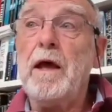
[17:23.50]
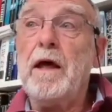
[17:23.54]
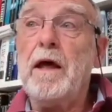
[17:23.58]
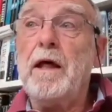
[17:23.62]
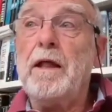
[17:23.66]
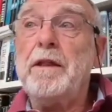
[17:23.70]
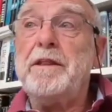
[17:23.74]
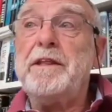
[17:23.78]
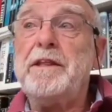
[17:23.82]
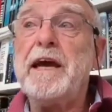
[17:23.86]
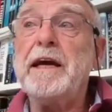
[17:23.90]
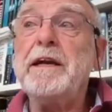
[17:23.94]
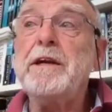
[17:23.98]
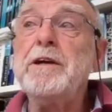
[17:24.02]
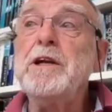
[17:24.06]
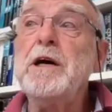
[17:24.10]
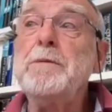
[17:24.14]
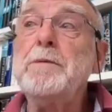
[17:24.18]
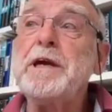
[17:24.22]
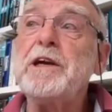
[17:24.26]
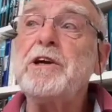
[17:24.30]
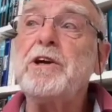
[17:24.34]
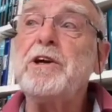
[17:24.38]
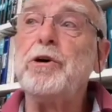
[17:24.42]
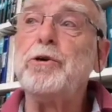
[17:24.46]
The
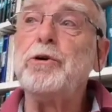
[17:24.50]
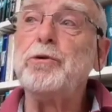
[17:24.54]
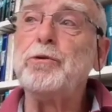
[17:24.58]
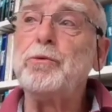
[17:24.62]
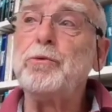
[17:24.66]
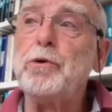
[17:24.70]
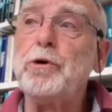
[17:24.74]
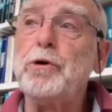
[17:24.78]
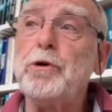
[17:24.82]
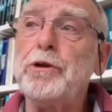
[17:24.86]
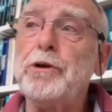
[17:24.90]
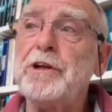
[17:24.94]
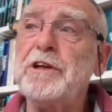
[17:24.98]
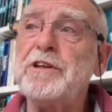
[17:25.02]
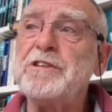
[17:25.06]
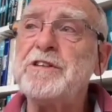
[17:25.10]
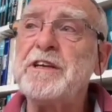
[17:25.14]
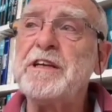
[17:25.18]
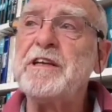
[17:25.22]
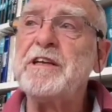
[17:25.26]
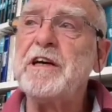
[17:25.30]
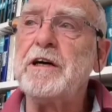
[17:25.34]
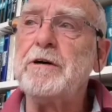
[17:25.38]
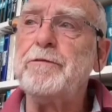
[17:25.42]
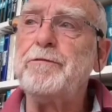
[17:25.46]
economic Cold War that has
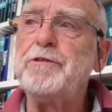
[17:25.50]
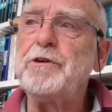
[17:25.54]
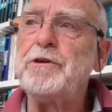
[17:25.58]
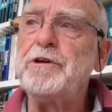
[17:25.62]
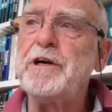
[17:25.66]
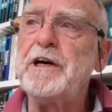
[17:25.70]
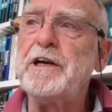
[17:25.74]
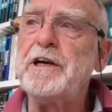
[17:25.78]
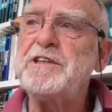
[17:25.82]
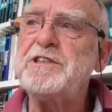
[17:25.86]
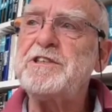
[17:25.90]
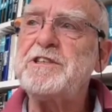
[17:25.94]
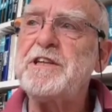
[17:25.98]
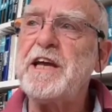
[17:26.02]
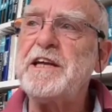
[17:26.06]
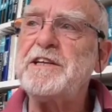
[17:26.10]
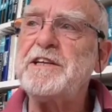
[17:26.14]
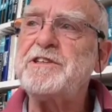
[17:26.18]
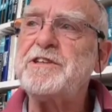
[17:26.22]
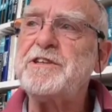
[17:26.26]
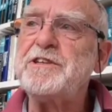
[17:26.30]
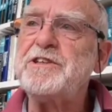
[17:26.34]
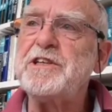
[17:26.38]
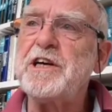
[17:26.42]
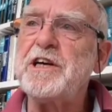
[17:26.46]
engulfed the United States
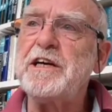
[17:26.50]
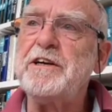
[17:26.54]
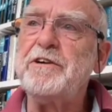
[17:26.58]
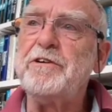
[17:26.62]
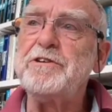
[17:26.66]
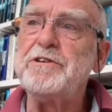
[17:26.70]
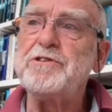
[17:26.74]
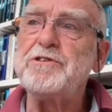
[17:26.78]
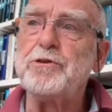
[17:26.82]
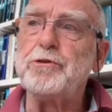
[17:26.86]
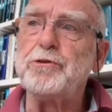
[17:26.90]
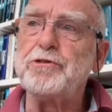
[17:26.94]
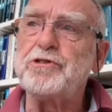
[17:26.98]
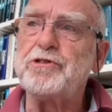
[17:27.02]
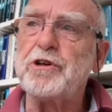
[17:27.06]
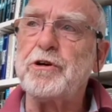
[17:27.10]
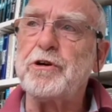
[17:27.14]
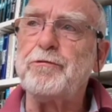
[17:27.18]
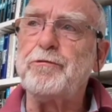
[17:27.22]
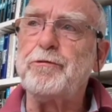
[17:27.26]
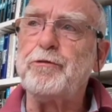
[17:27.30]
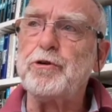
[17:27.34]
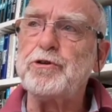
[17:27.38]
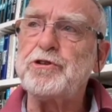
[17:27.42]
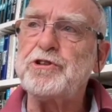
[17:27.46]
and China is also
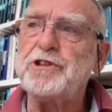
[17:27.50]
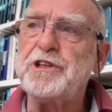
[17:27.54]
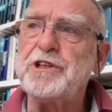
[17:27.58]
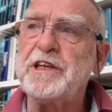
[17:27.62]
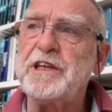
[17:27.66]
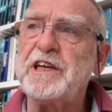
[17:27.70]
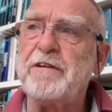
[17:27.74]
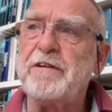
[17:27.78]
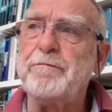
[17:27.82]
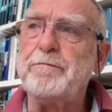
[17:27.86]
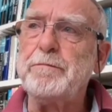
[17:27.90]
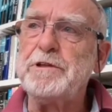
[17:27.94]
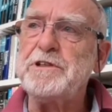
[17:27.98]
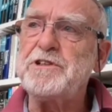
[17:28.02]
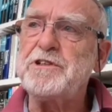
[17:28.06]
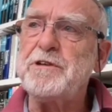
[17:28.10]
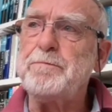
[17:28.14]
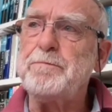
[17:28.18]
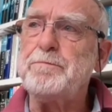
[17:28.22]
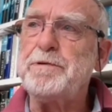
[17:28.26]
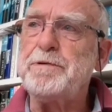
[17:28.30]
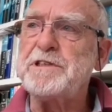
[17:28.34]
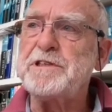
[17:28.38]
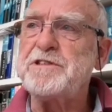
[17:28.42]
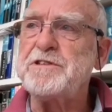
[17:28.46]
forcing governments and
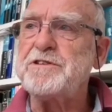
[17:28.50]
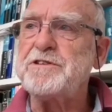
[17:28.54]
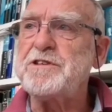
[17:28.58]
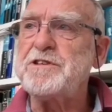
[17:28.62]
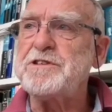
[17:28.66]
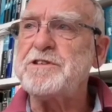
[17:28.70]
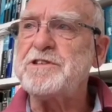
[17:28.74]
businesses